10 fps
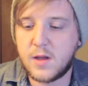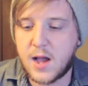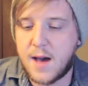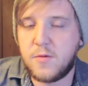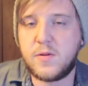
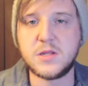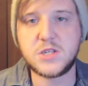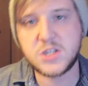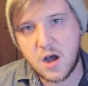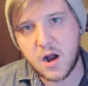copper
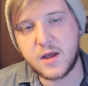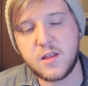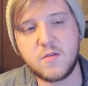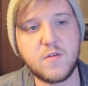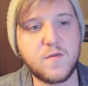pins suck
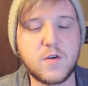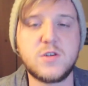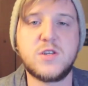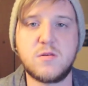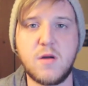and they
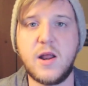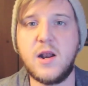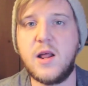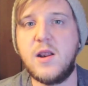reverse threaded